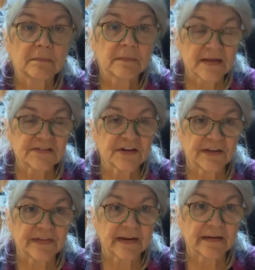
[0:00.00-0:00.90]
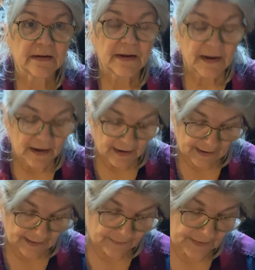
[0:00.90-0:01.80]
that's a good thing.
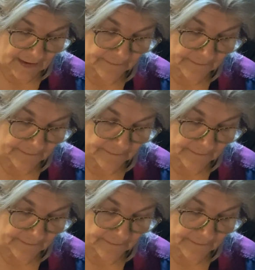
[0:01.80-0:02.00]
Okay,